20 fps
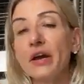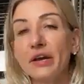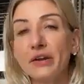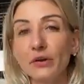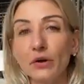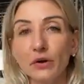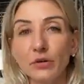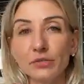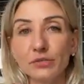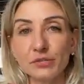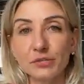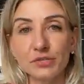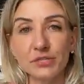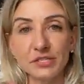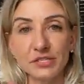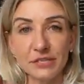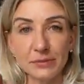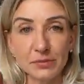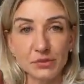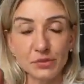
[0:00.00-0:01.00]
an ozone
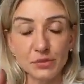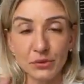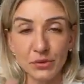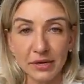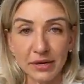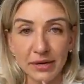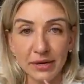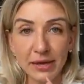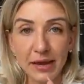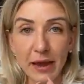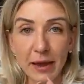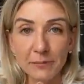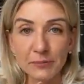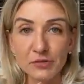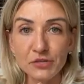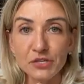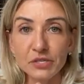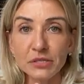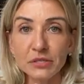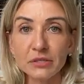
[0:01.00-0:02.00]
steam sauna
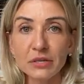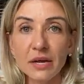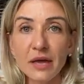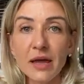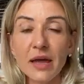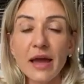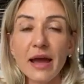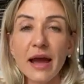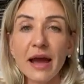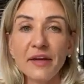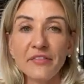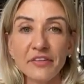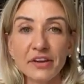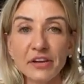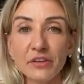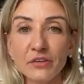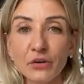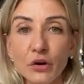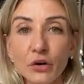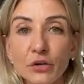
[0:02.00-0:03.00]
capsule, and
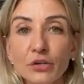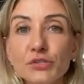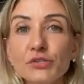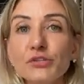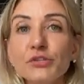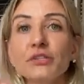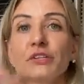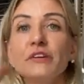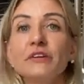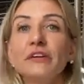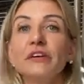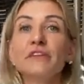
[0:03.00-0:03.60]
then the ozone